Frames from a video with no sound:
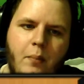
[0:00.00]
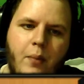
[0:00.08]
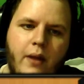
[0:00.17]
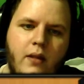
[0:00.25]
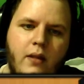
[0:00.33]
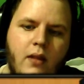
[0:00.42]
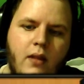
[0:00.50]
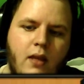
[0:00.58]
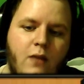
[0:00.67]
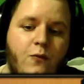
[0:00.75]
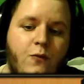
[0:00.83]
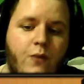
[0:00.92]
but
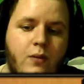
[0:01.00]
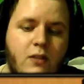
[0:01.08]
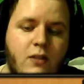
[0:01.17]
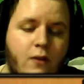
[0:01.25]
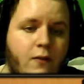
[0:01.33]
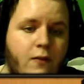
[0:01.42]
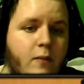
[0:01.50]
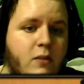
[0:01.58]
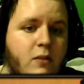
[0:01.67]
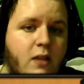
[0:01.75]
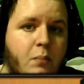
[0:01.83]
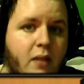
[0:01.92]
the
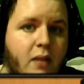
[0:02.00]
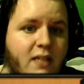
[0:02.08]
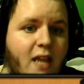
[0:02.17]
750% Blessed